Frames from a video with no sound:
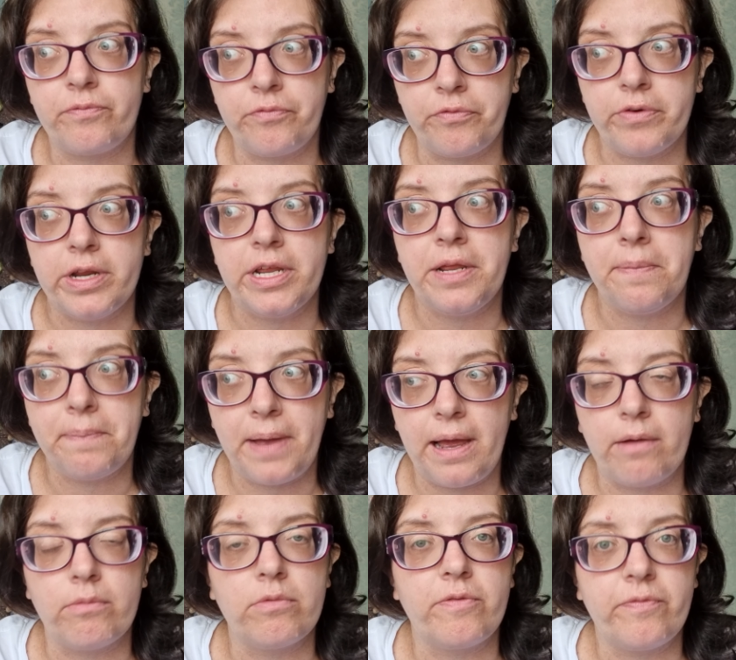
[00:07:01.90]

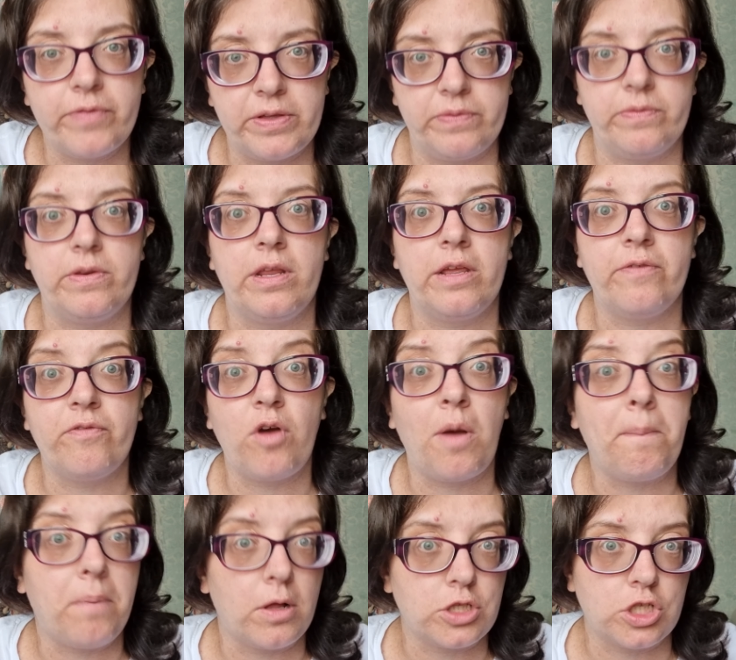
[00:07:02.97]
£3.50 for a
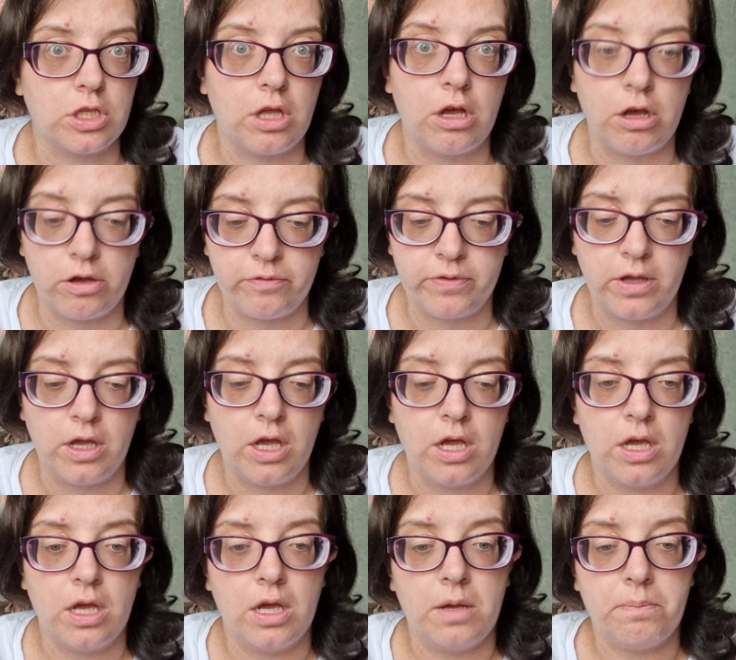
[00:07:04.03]
bottle of
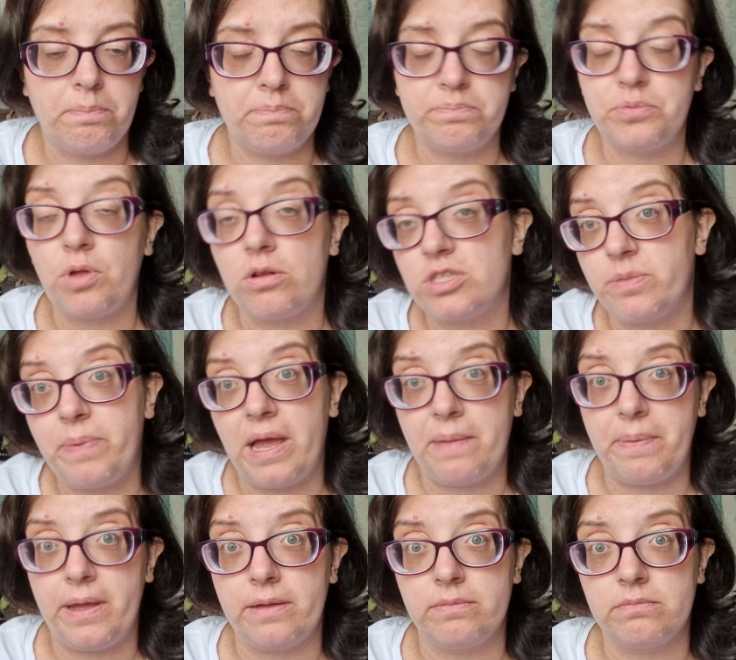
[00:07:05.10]
Dr. Pepper.